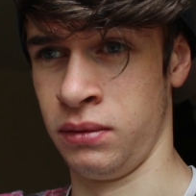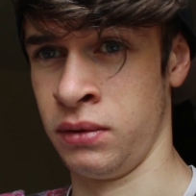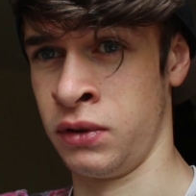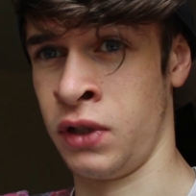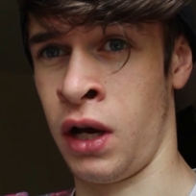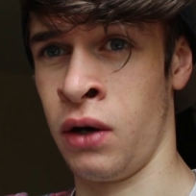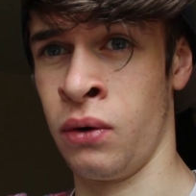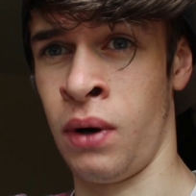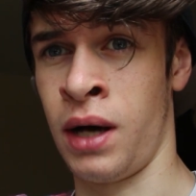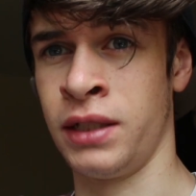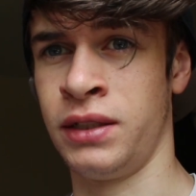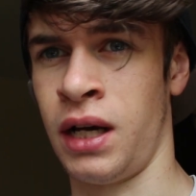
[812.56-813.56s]
So
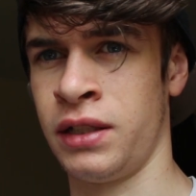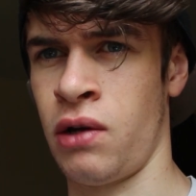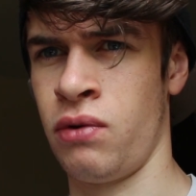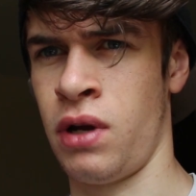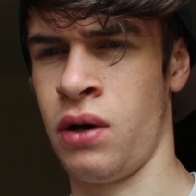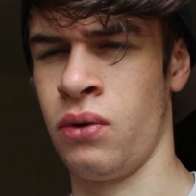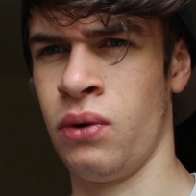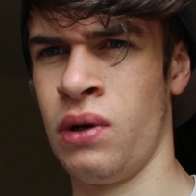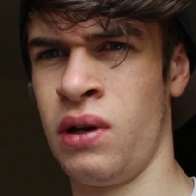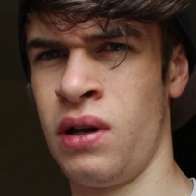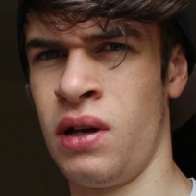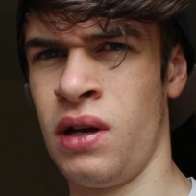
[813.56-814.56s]
I don't know.
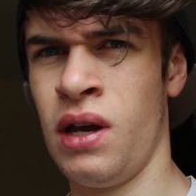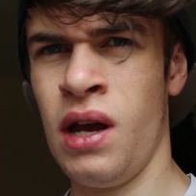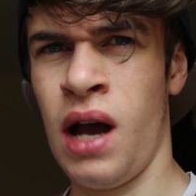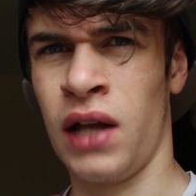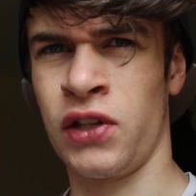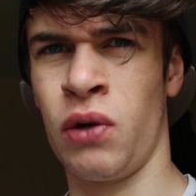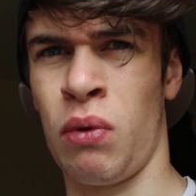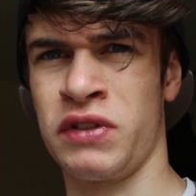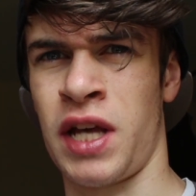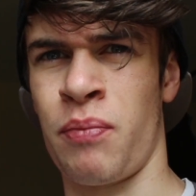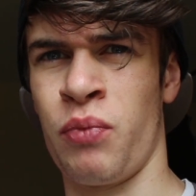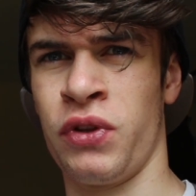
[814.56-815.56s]
I don't know
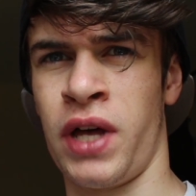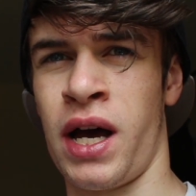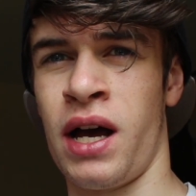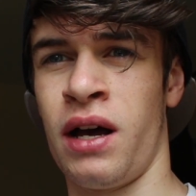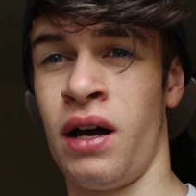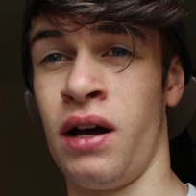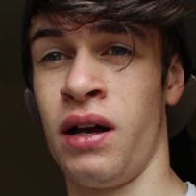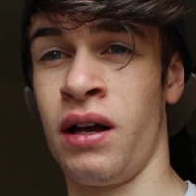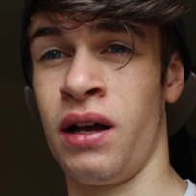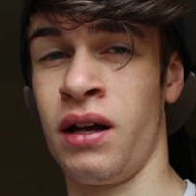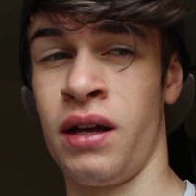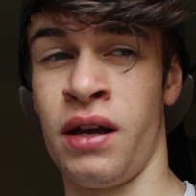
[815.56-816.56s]
what's happened with that.
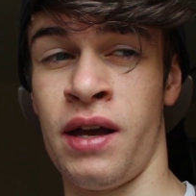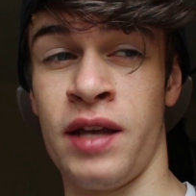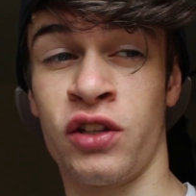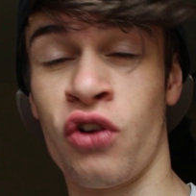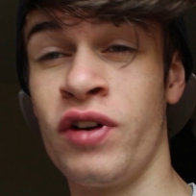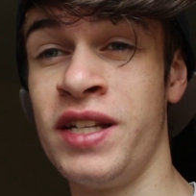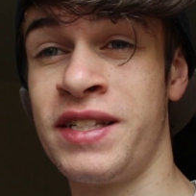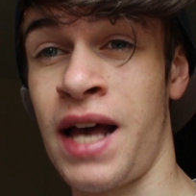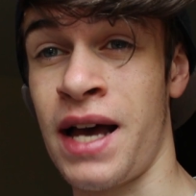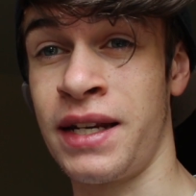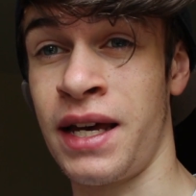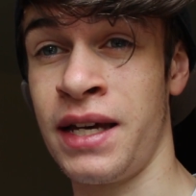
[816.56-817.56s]
It's currently
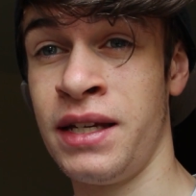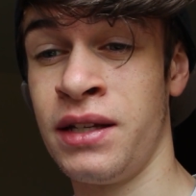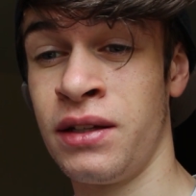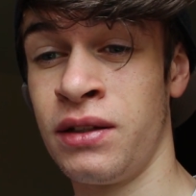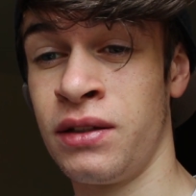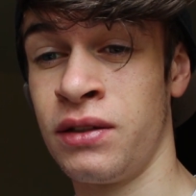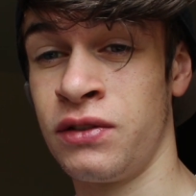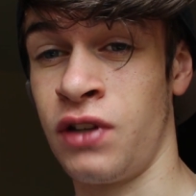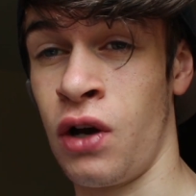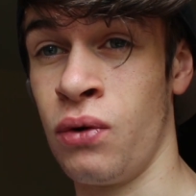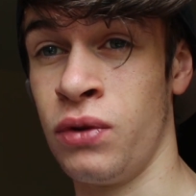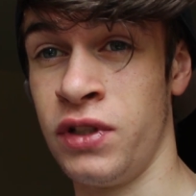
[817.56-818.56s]
Saturday,
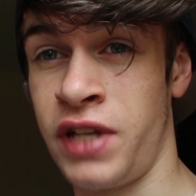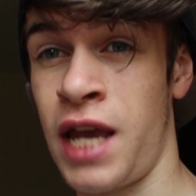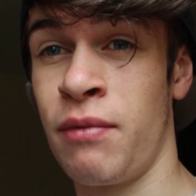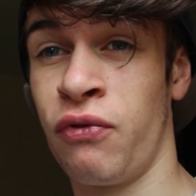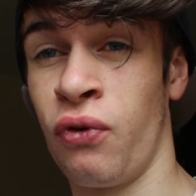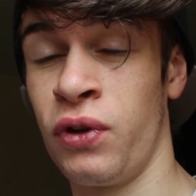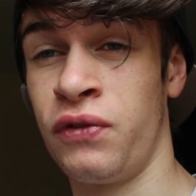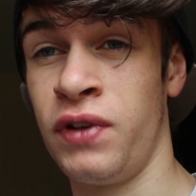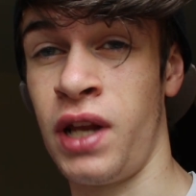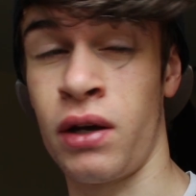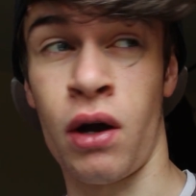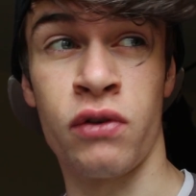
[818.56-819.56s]
so the day before this
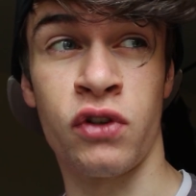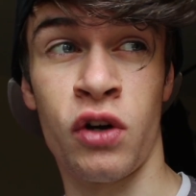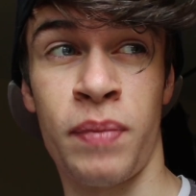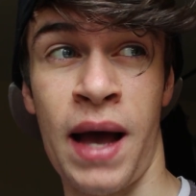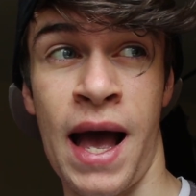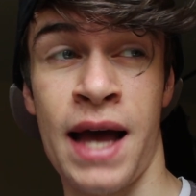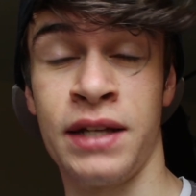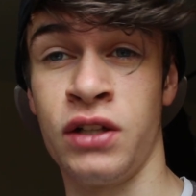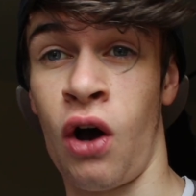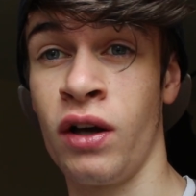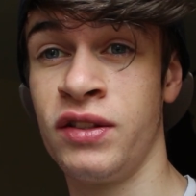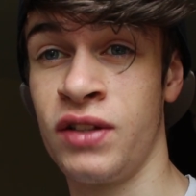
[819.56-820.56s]
video goes up, and
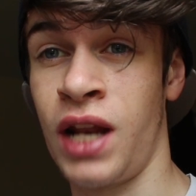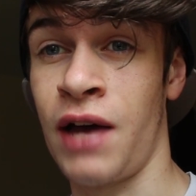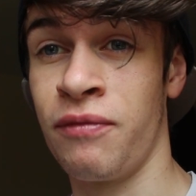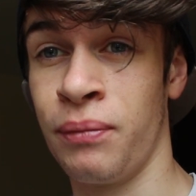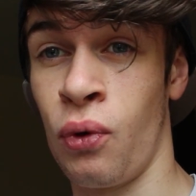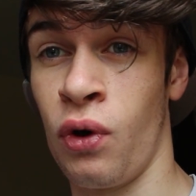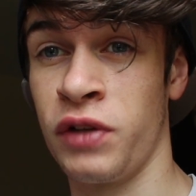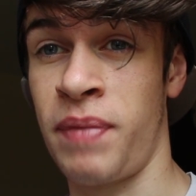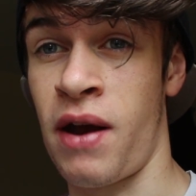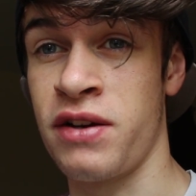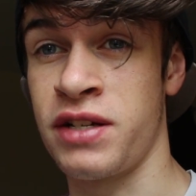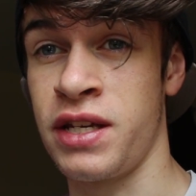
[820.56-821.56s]
I still haven't bought a
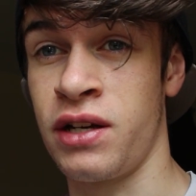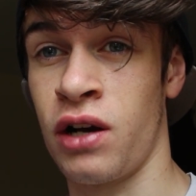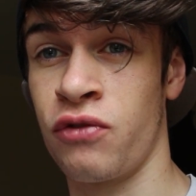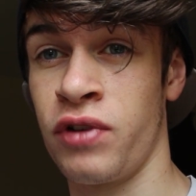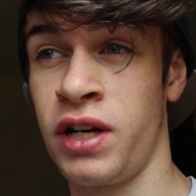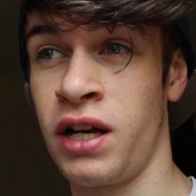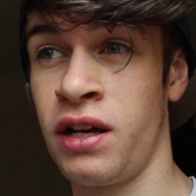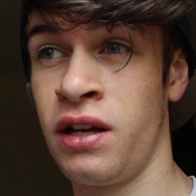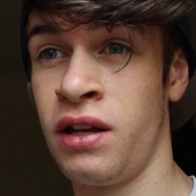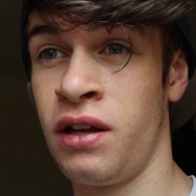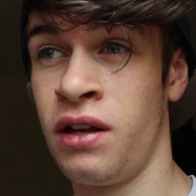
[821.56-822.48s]
spare SD card reader.